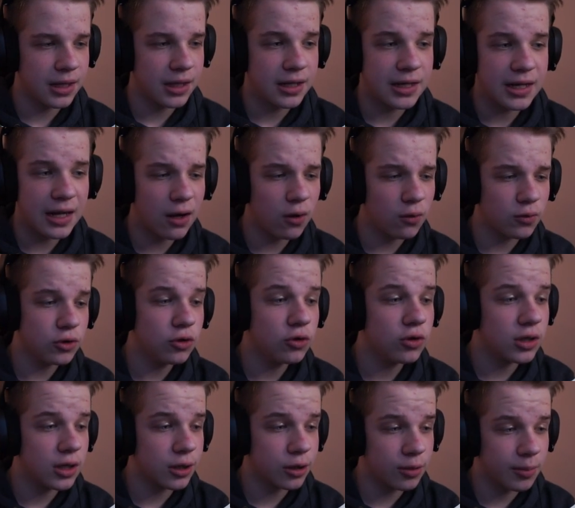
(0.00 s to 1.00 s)
Now you can
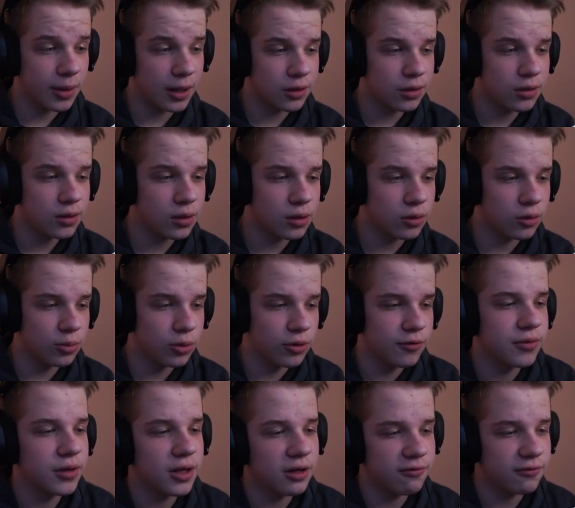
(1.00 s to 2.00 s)
customize it, so remove
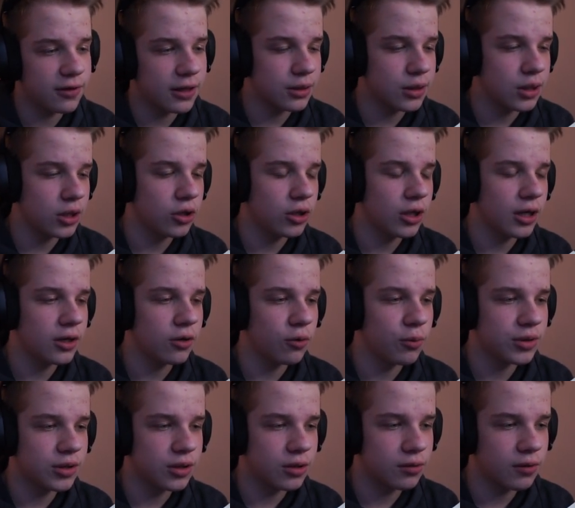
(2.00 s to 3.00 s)
stuff, like say you don't
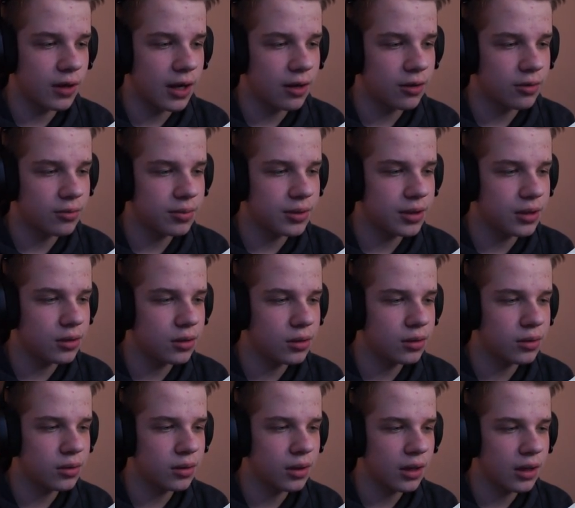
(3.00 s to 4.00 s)
want this ground
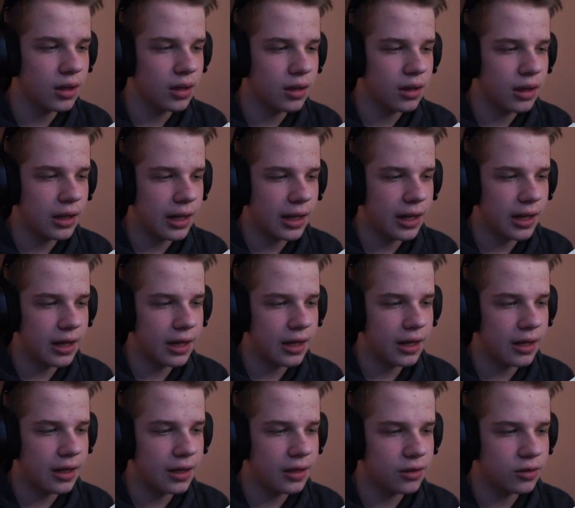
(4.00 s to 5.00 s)
piece,
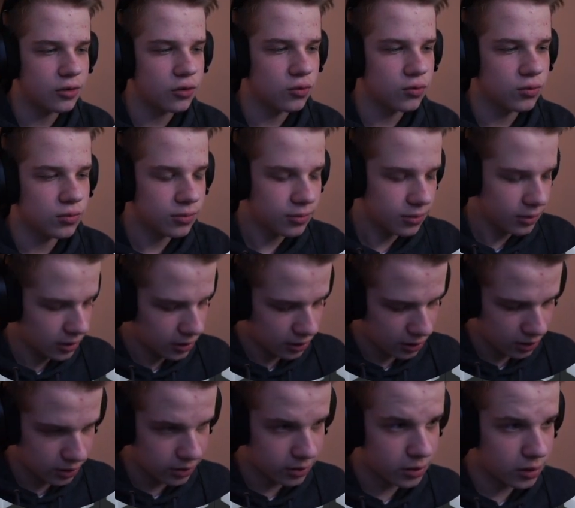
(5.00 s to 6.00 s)
and cool.
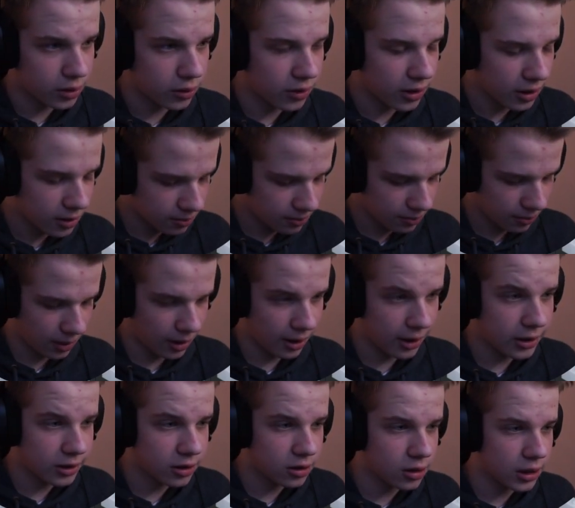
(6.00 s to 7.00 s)
So there, uh,
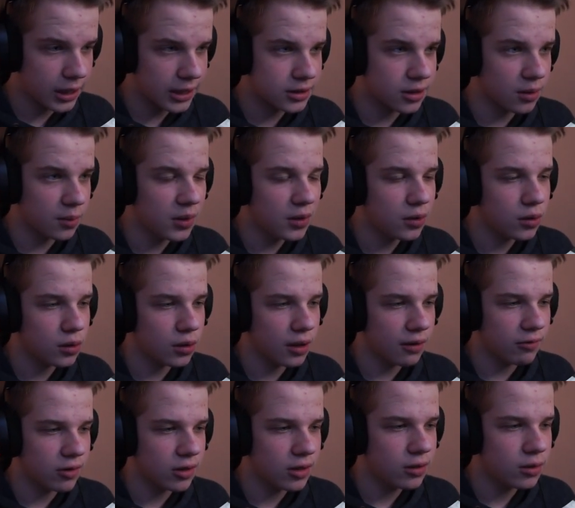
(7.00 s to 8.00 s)
let's select something,
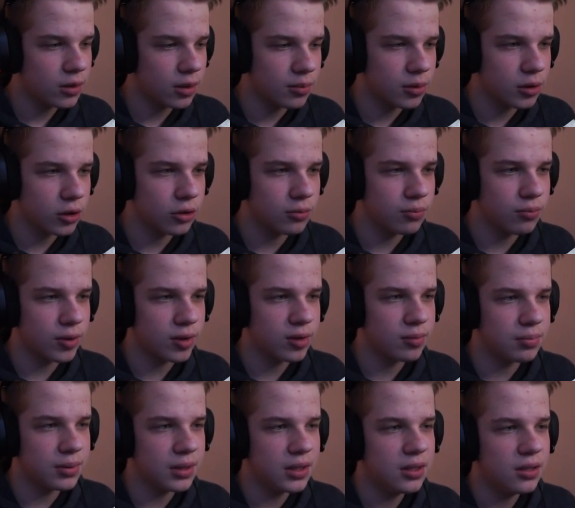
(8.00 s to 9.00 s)
everything, so I'm just going to press
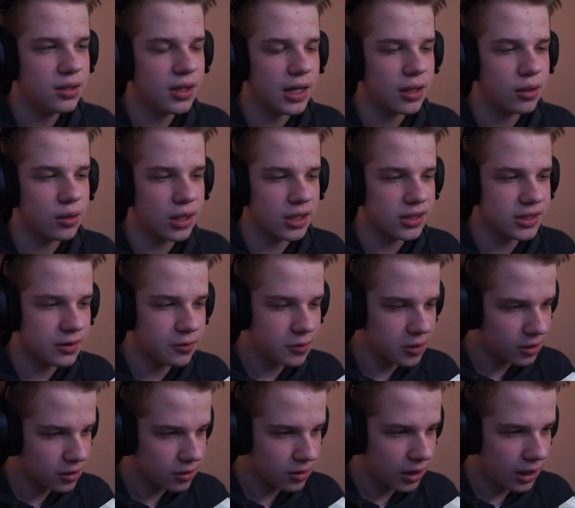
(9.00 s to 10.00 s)
B and select
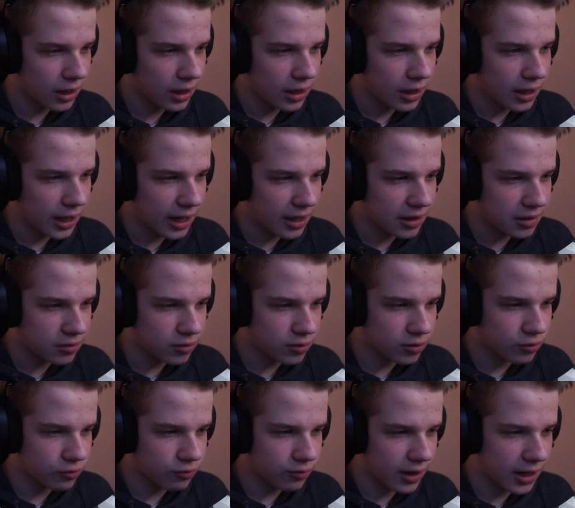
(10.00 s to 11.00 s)
everything, and then just
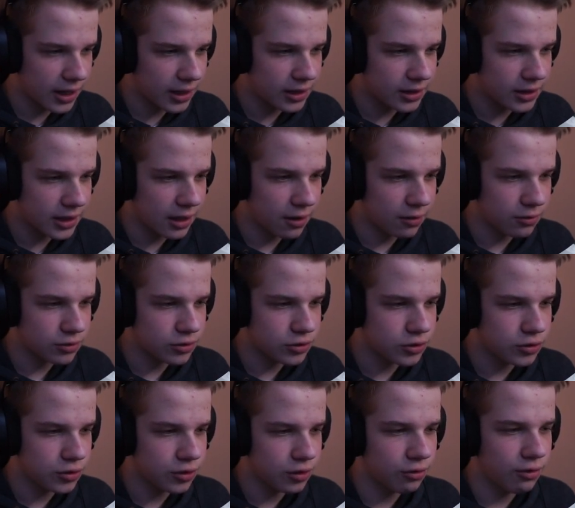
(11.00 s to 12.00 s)
drag it down
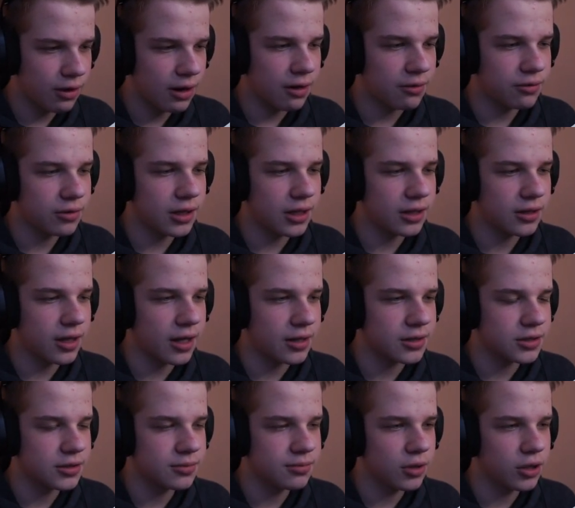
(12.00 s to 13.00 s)
to the ground, like that,
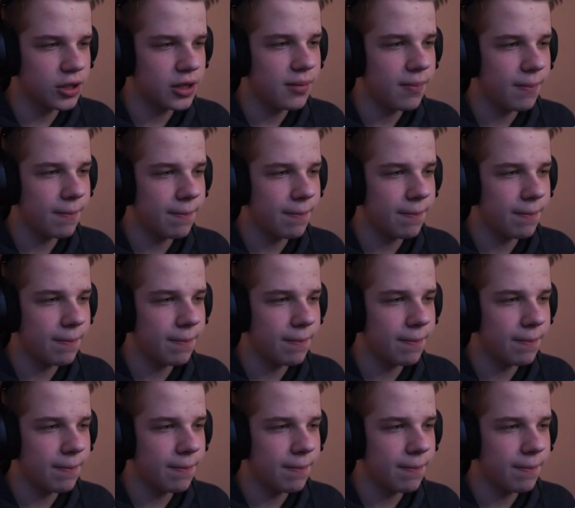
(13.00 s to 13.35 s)
okay?